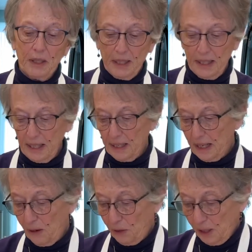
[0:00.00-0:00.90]
to get it
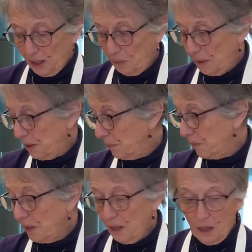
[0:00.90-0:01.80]
out a little bit.
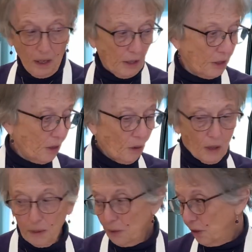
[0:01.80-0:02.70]
So
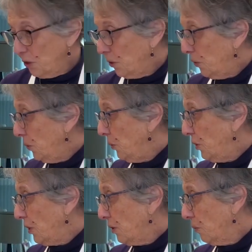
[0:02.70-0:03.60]
I'm going to
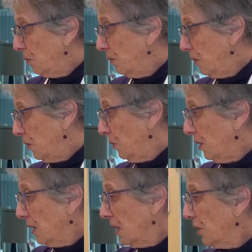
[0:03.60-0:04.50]

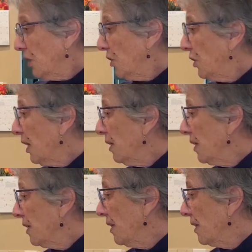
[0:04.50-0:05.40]
I'll just check
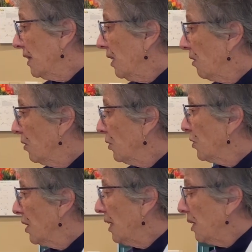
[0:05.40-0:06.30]
this and see how close
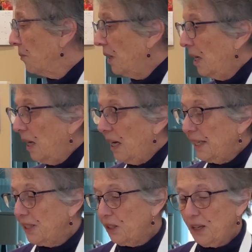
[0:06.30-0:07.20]
I am. I
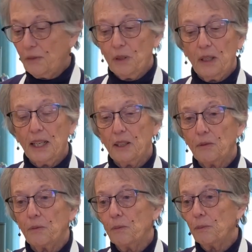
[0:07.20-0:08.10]
still have to let it
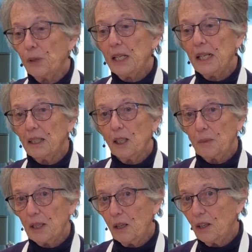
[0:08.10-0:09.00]
preheat a little
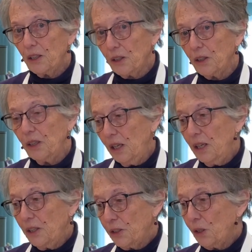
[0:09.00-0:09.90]
bit longer.
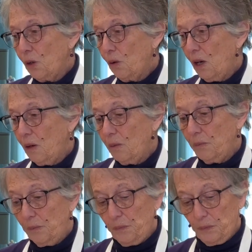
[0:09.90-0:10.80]
So
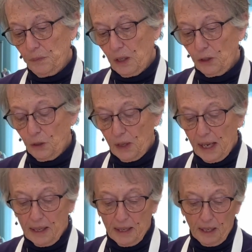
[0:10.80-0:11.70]
I'll do
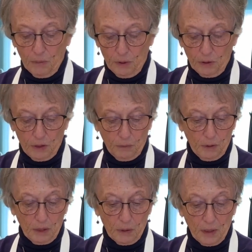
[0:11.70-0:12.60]
that, and then
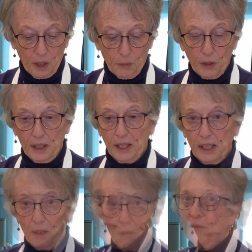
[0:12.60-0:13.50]
we'll get ready to put it in the
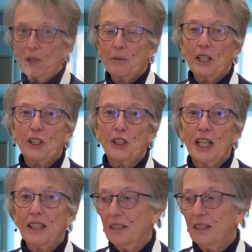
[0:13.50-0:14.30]
oven. If I want to check